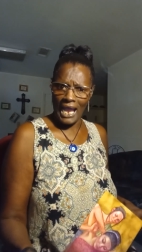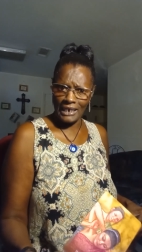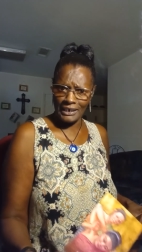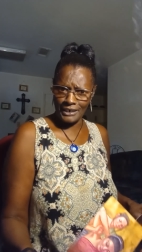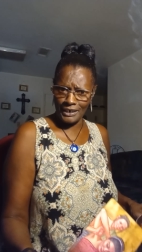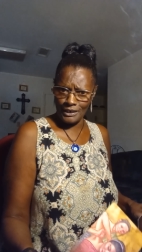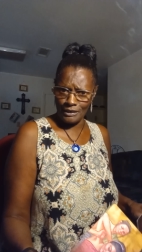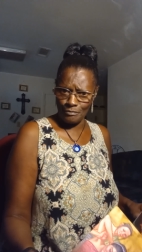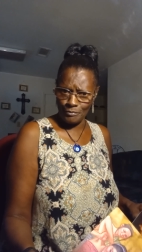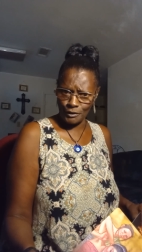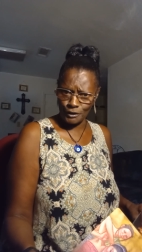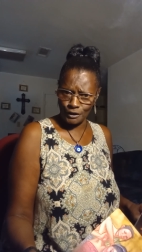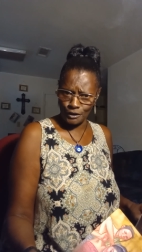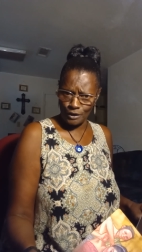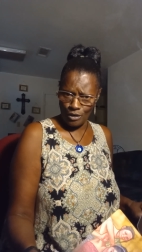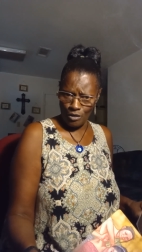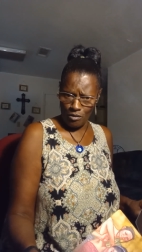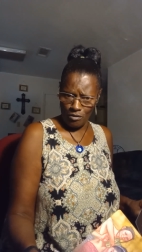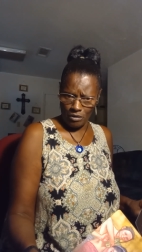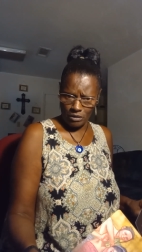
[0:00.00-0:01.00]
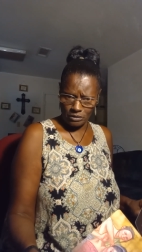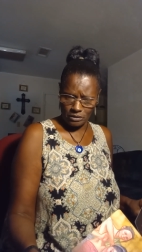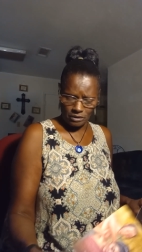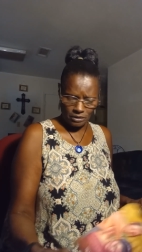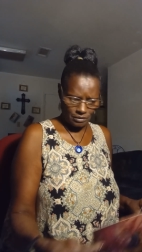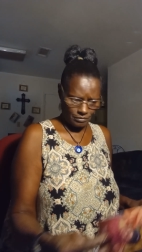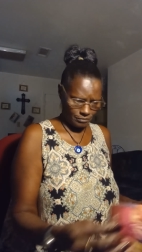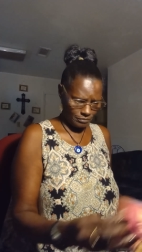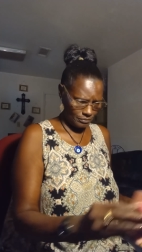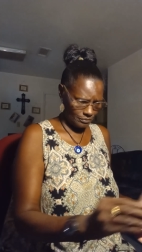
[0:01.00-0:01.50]
I need a
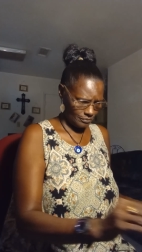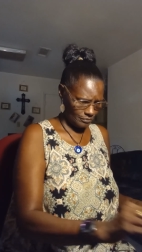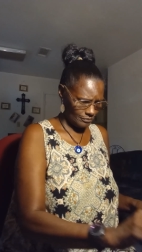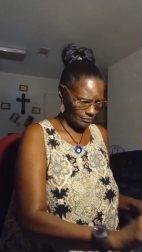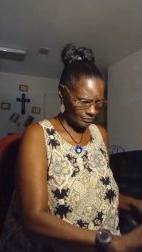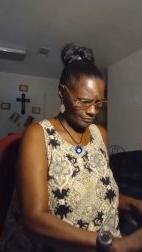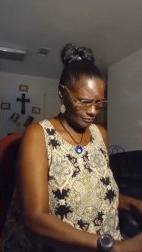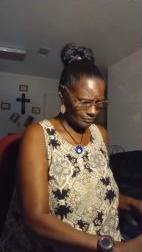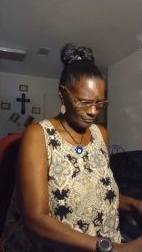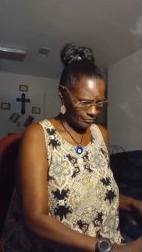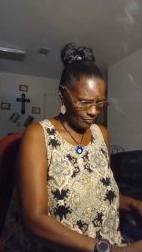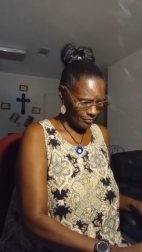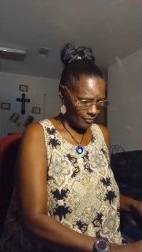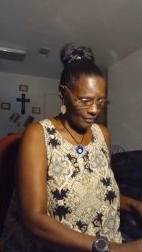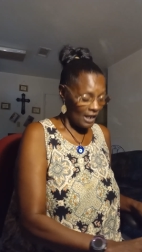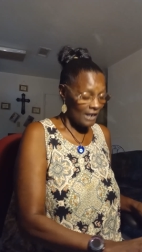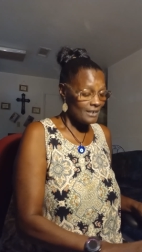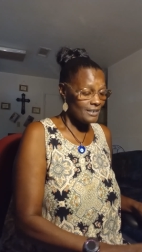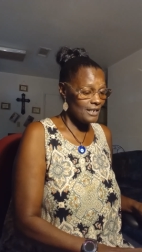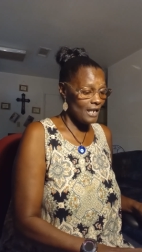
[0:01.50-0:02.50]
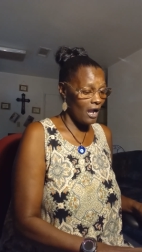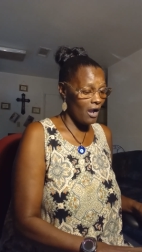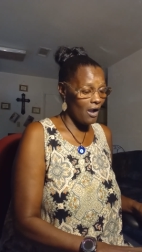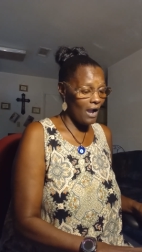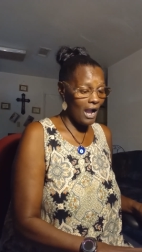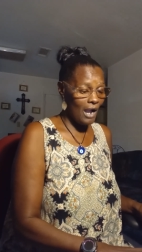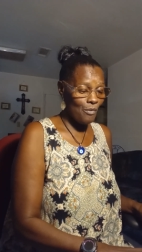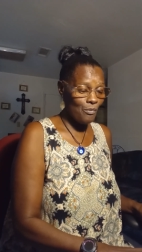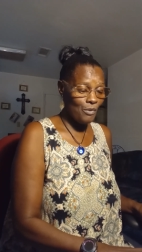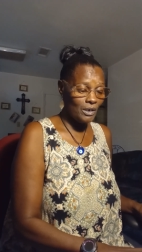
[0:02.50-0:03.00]
massage.
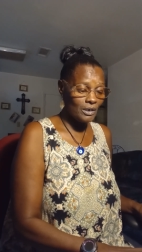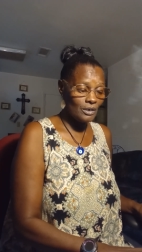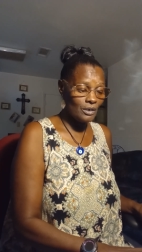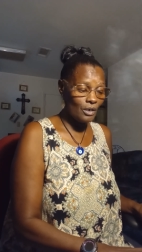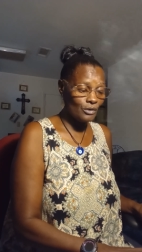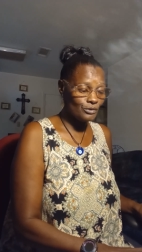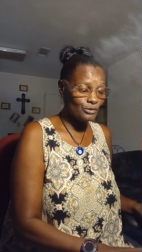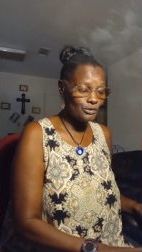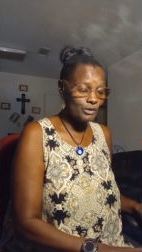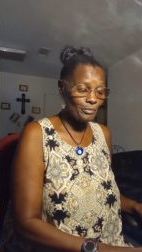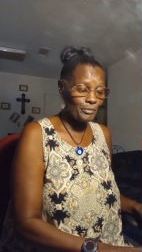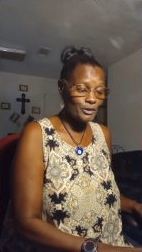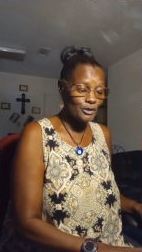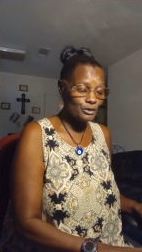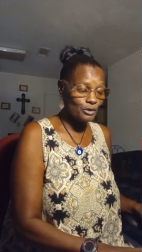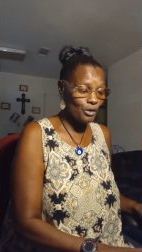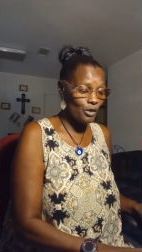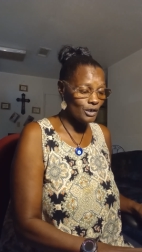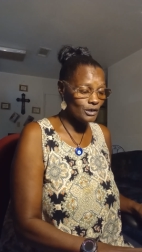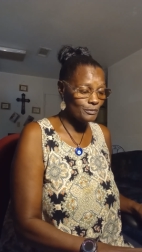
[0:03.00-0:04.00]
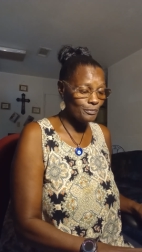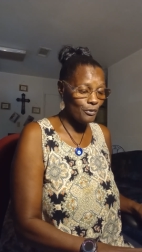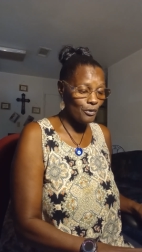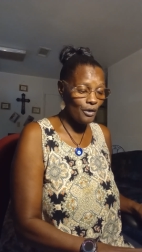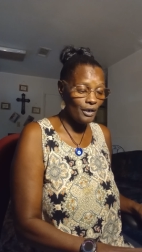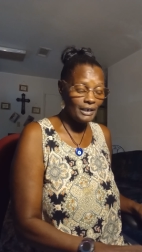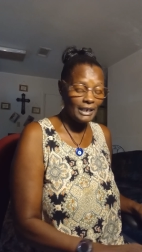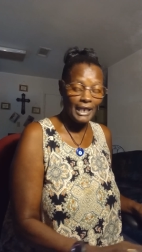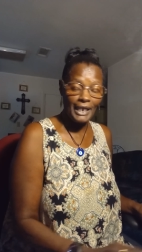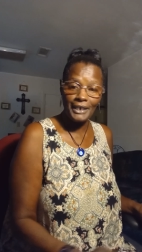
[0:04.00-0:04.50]
Y'all, I want to go to a massage
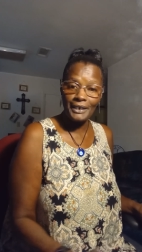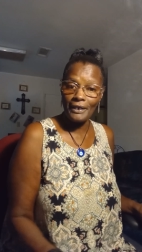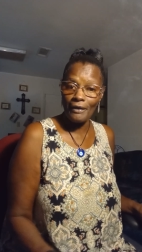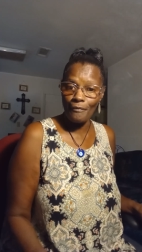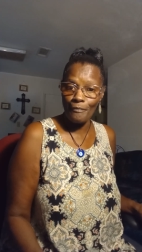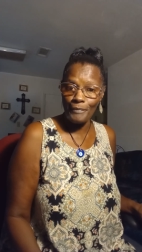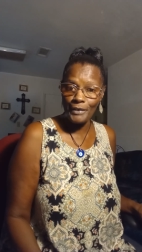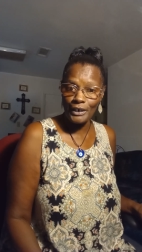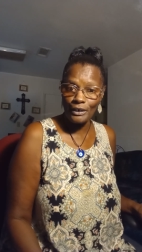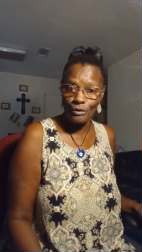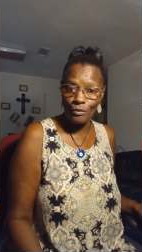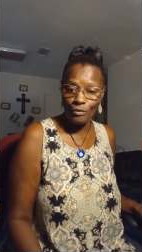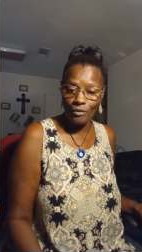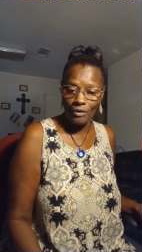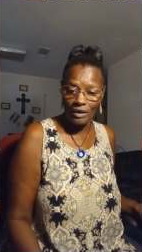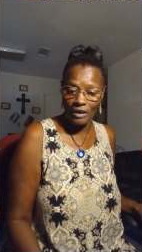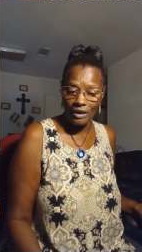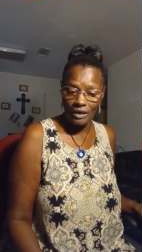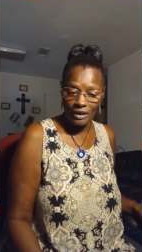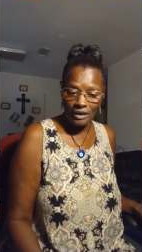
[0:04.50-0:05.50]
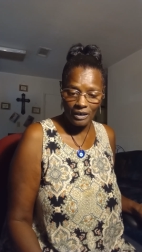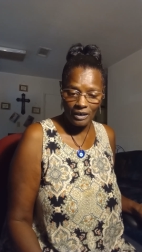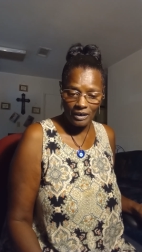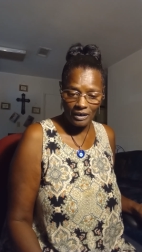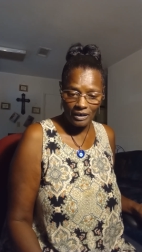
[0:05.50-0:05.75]
parlor. I ain't never been to one.